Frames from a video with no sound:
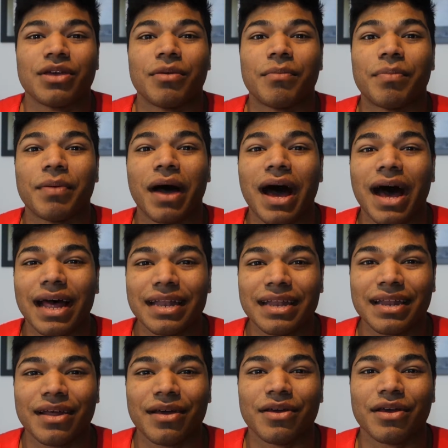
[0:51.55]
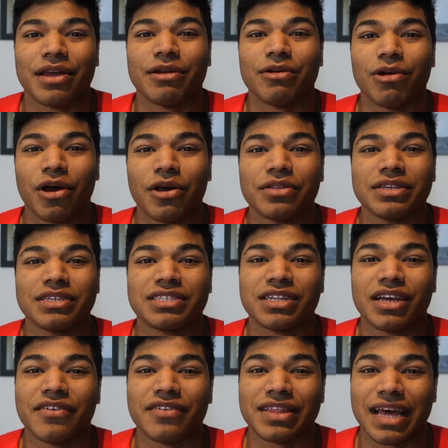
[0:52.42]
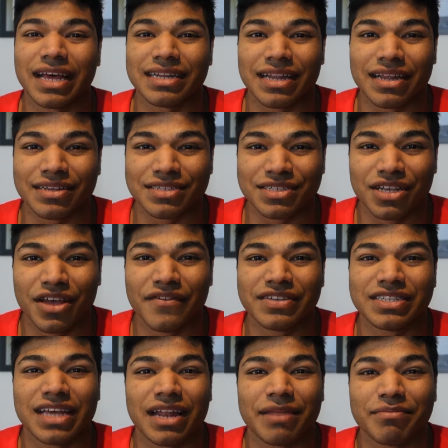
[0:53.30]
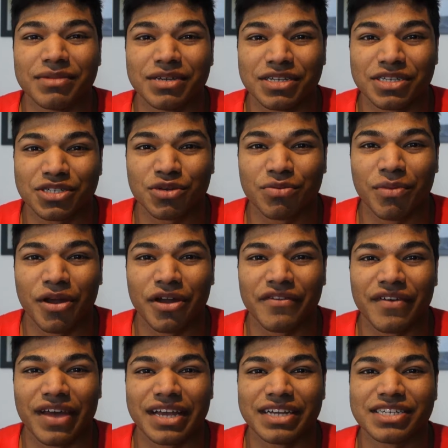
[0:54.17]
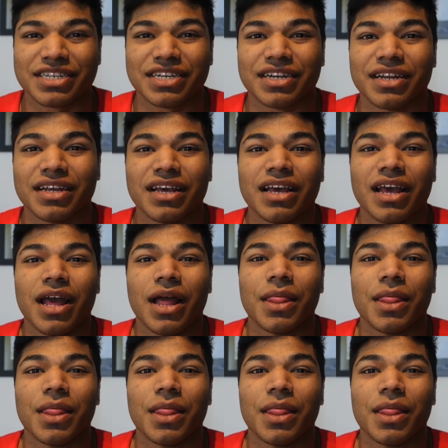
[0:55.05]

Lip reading: But it will only serve as that initial motivation.